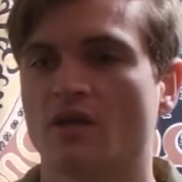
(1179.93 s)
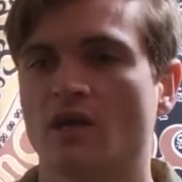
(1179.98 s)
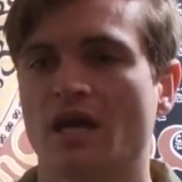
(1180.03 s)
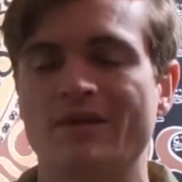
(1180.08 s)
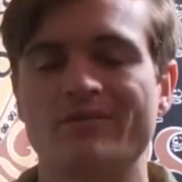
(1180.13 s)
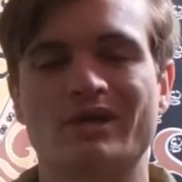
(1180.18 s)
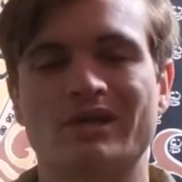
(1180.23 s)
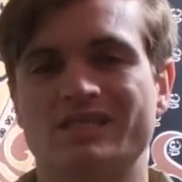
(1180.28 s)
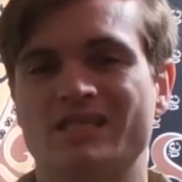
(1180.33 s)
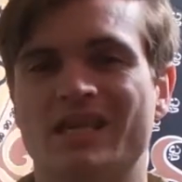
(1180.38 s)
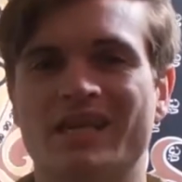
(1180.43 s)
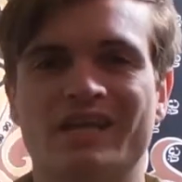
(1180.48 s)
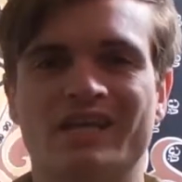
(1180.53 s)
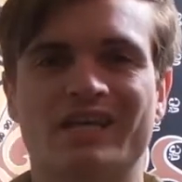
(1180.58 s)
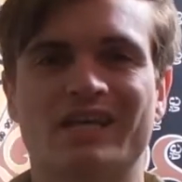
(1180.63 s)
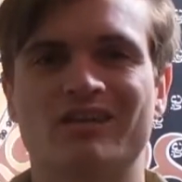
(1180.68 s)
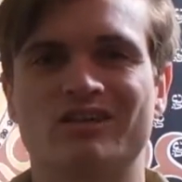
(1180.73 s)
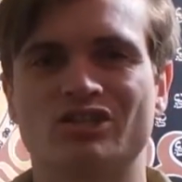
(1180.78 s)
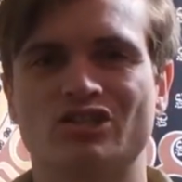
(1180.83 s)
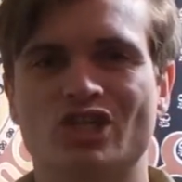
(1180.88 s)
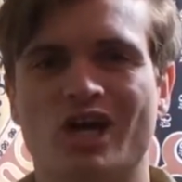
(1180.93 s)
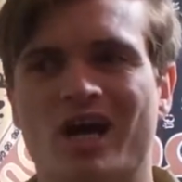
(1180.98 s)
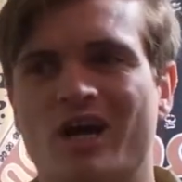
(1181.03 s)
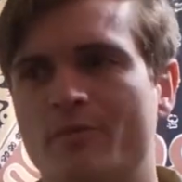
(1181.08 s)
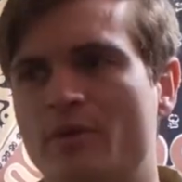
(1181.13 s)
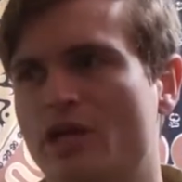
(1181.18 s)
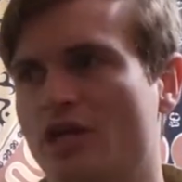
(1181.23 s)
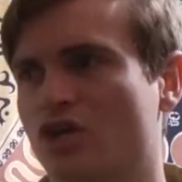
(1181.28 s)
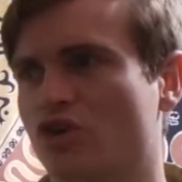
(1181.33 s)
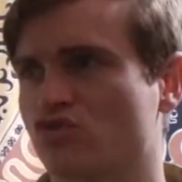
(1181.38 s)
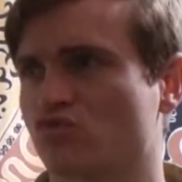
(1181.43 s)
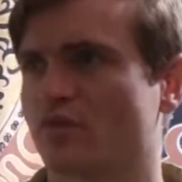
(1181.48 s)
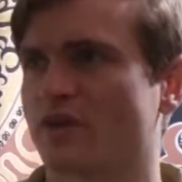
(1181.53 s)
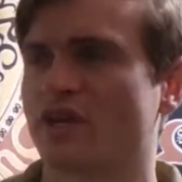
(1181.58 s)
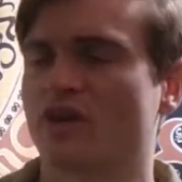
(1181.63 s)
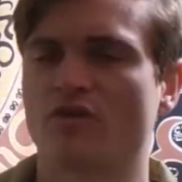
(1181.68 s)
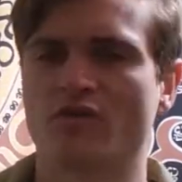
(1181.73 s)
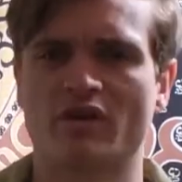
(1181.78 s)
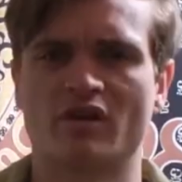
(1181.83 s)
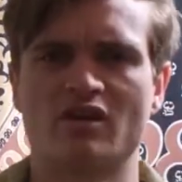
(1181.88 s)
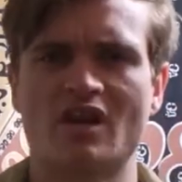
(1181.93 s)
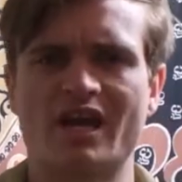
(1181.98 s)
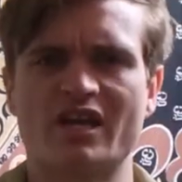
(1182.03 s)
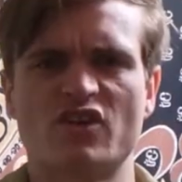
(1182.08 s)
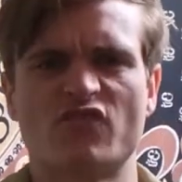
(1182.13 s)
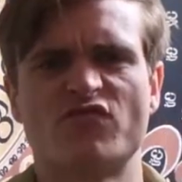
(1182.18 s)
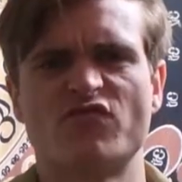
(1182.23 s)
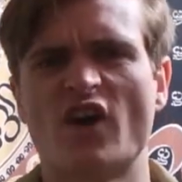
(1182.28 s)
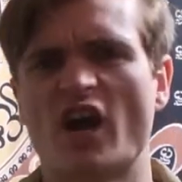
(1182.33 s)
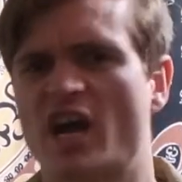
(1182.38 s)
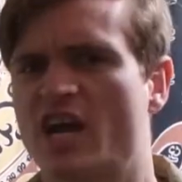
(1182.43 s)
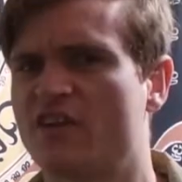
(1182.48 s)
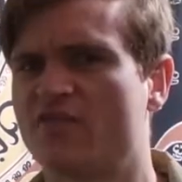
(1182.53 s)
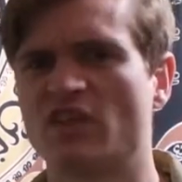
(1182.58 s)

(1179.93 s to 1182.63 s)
I'm not saying get a job in a career, 9 to 5.